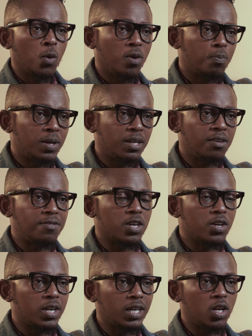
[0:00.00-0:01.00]
We believe the
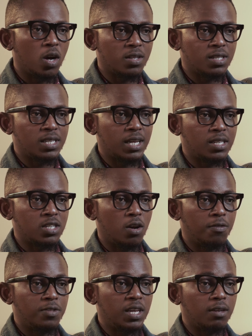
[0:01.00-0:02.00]
early onset
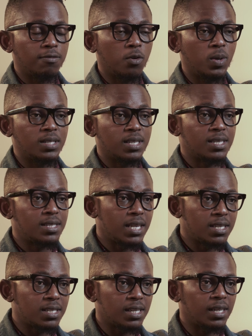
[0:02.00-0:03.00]
of the influenza
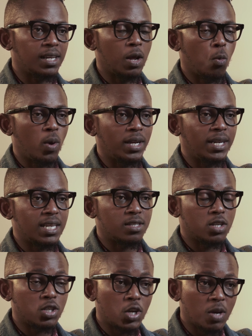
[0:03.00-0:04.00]
season, when it is
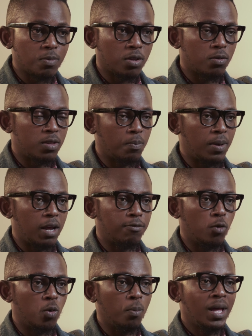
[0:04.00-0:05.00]
determined through the
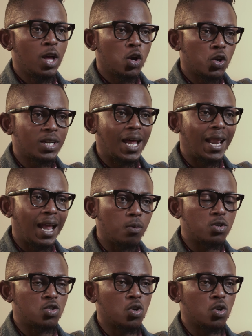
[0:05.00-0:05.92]
platform, could allow us